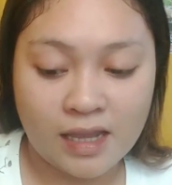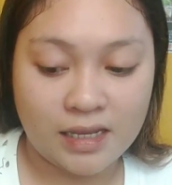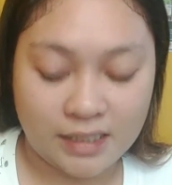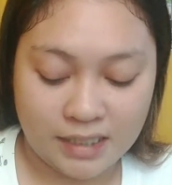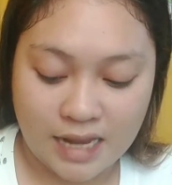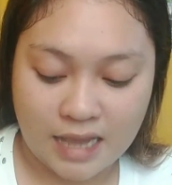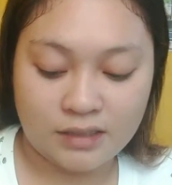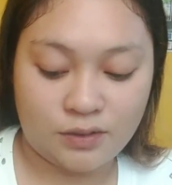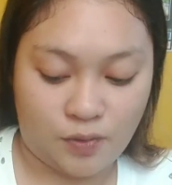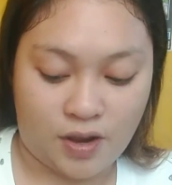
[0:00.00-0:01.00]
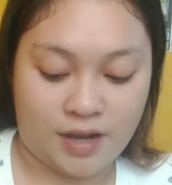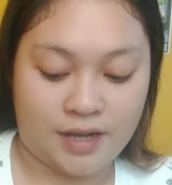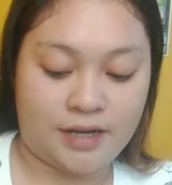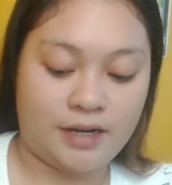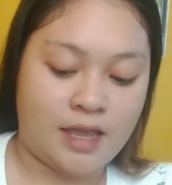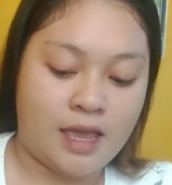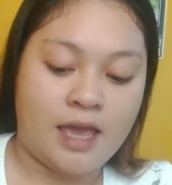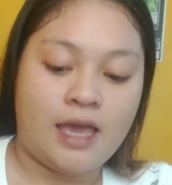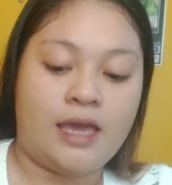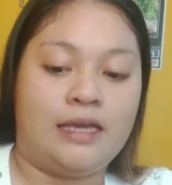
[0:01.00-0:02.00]
and the last one,
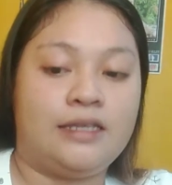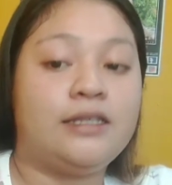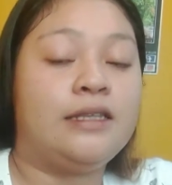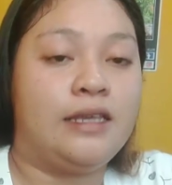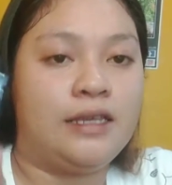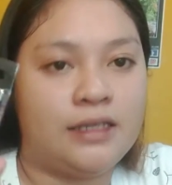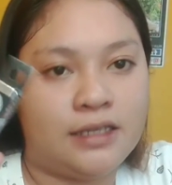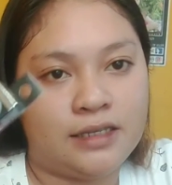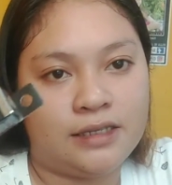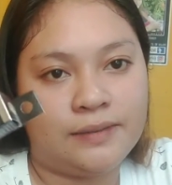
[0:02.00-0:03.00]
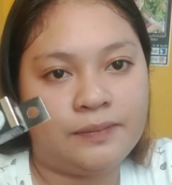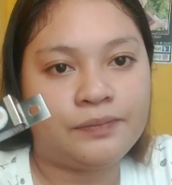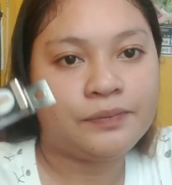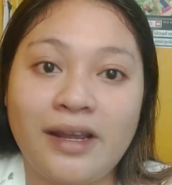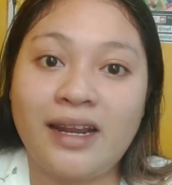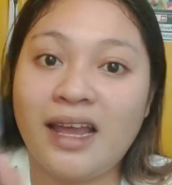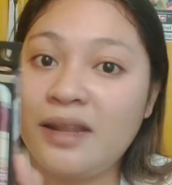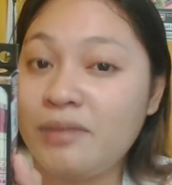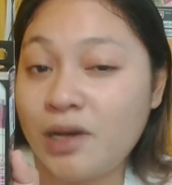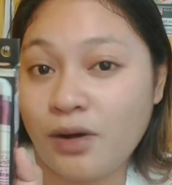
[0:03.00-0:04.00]
is this.
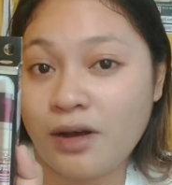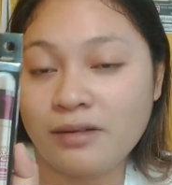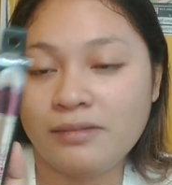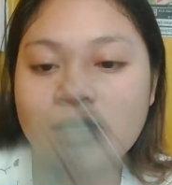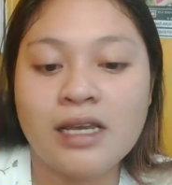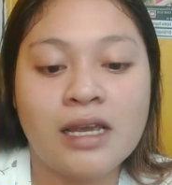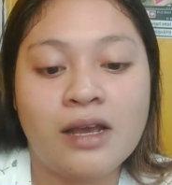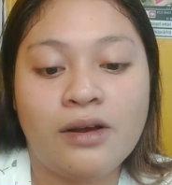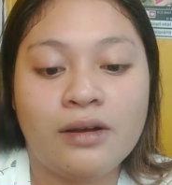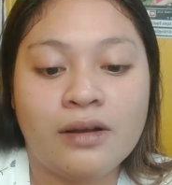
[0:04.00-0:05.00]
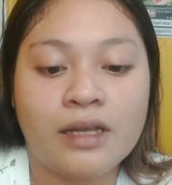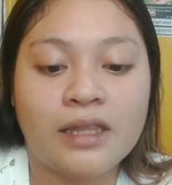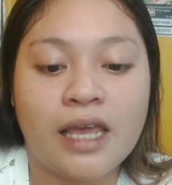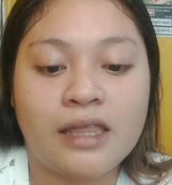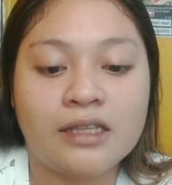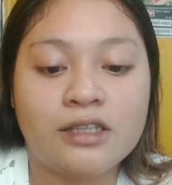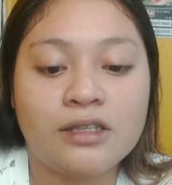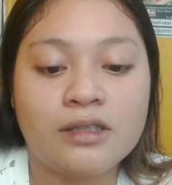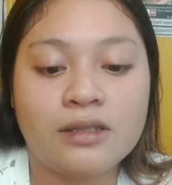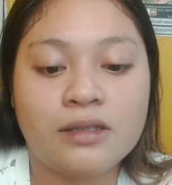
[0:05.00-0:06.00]
Ganahan pa ko. Then,
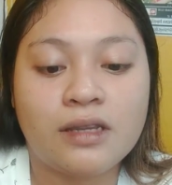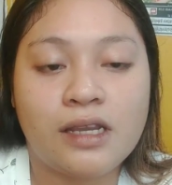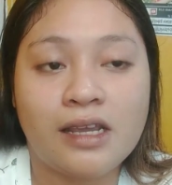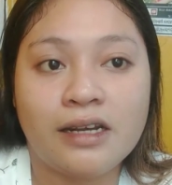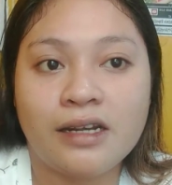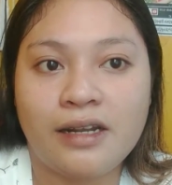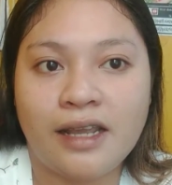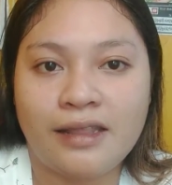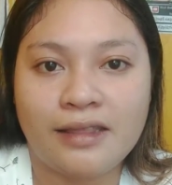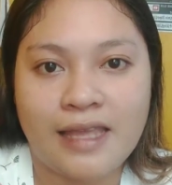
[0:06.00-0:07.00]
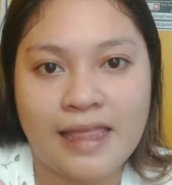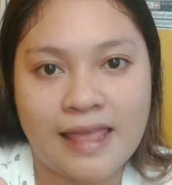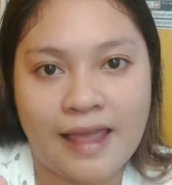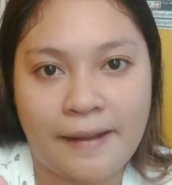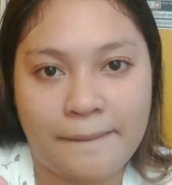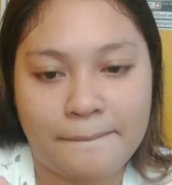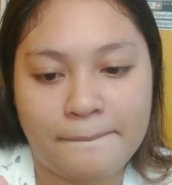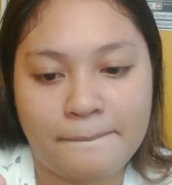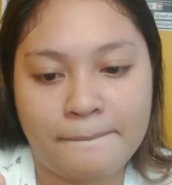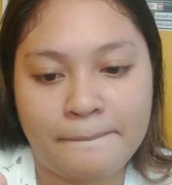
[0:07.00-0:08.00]
it's
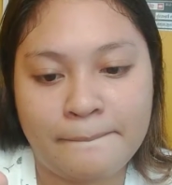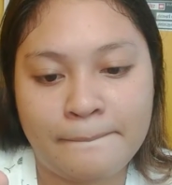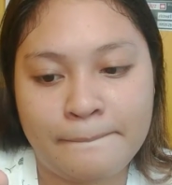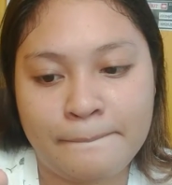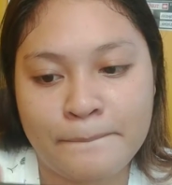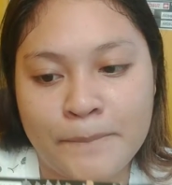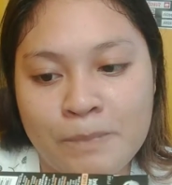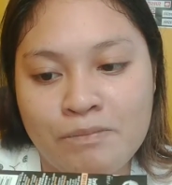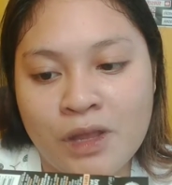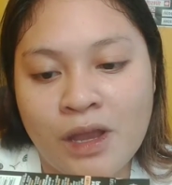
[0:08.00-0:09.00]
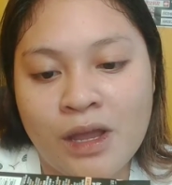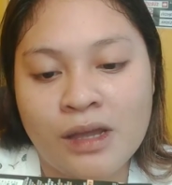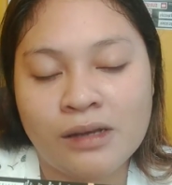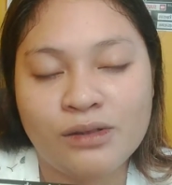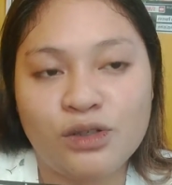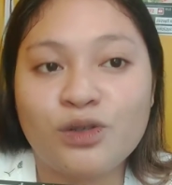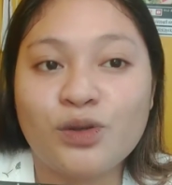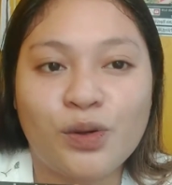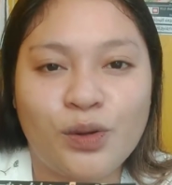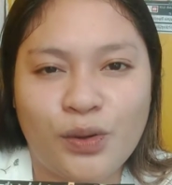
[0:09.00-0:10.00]
399.
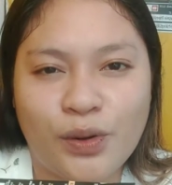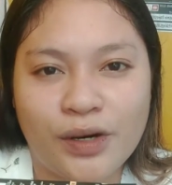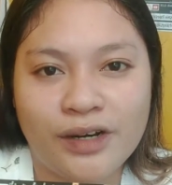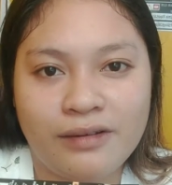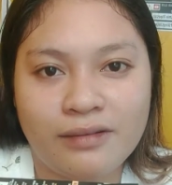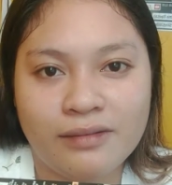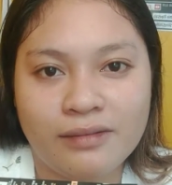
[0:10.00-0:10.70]
Just ko, Lord.